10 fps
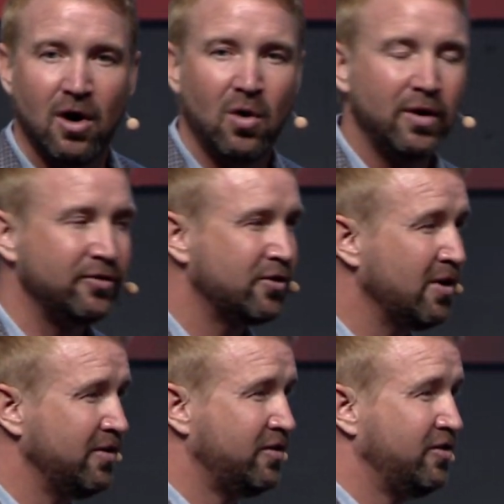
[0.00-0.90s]
On a
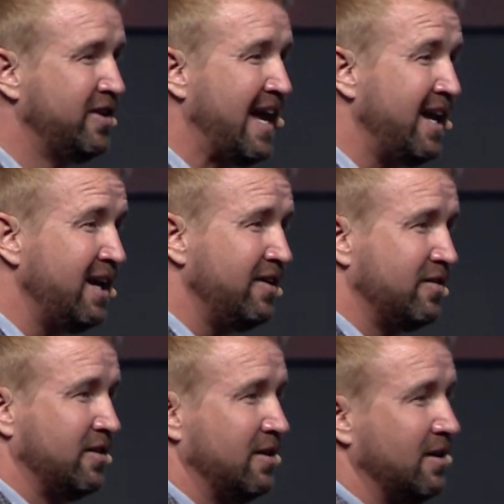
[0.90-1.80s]
church
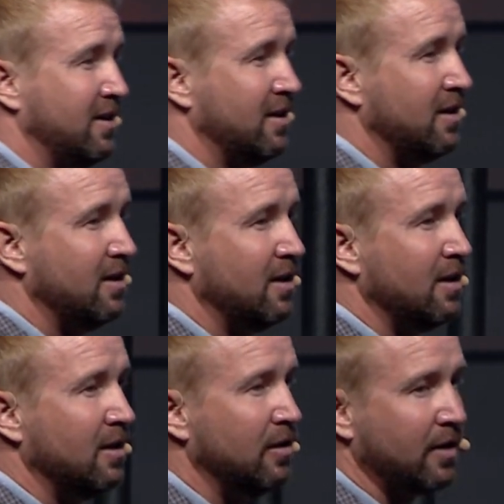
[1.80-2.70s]
stage?
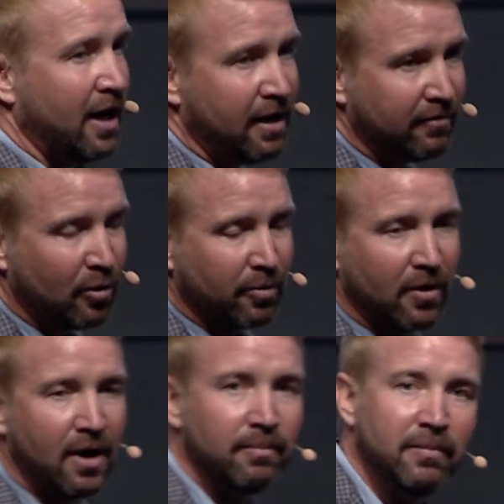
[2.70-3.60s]
Look, I have no
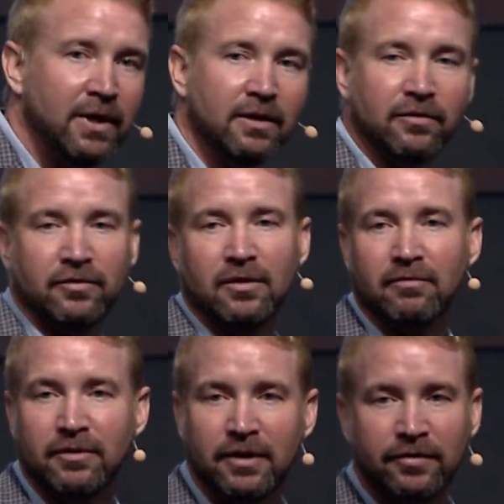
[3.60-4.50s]
problem being the center of
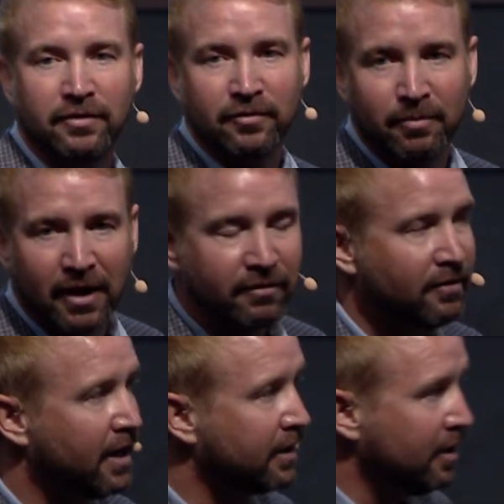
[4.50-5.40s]
attention. As a matter of
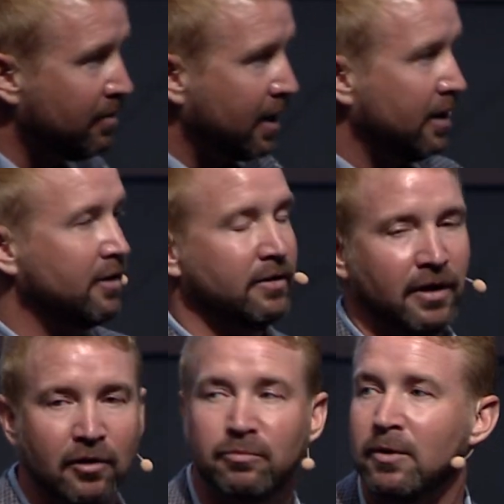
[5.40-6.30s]
fact, anybody here that
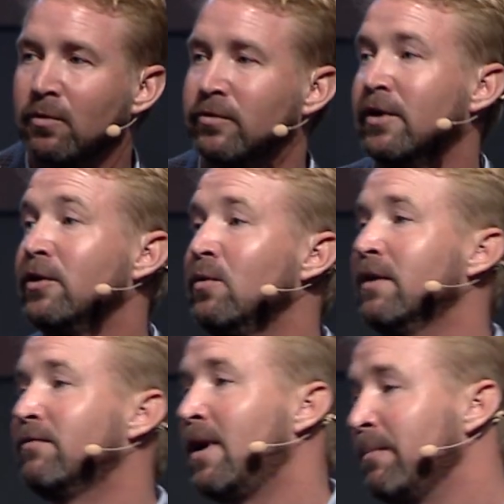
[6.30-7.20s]
knows me will tell you,
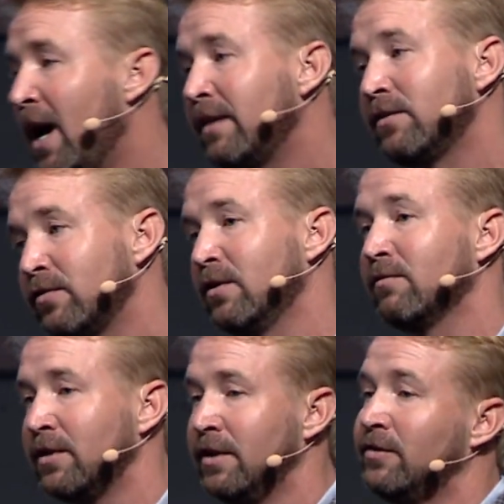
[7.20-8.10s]
if I'm not the center of
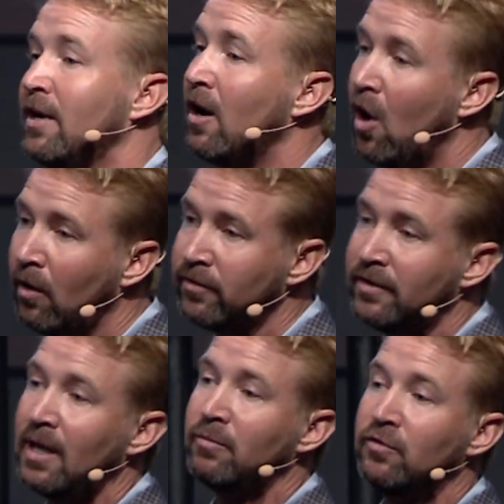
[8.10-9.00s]
attention, I'll
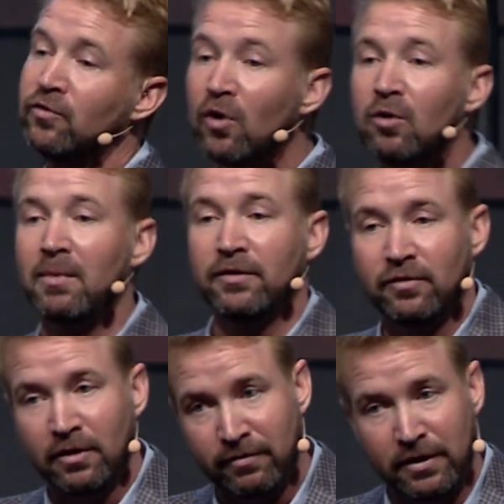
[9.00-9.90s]
oftentimes insert
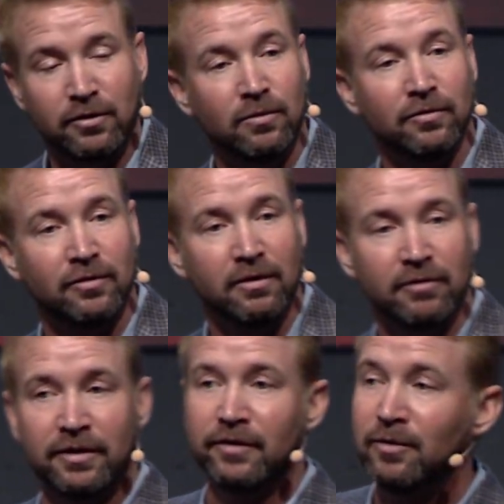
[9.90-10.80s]
myself into the center of
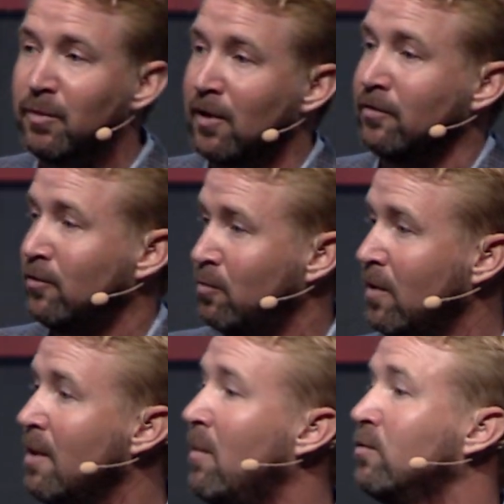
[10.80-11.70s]
attention because it's where
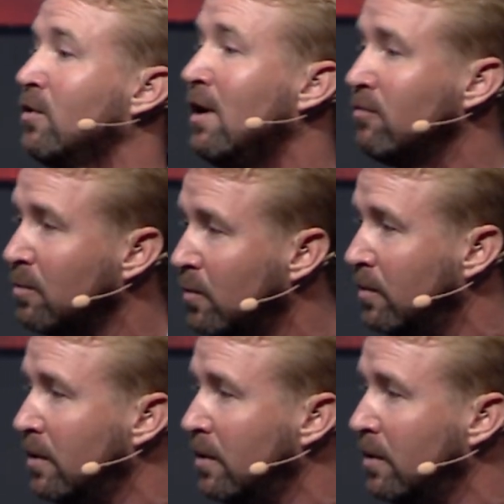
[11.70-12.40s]
I'm most comfortable.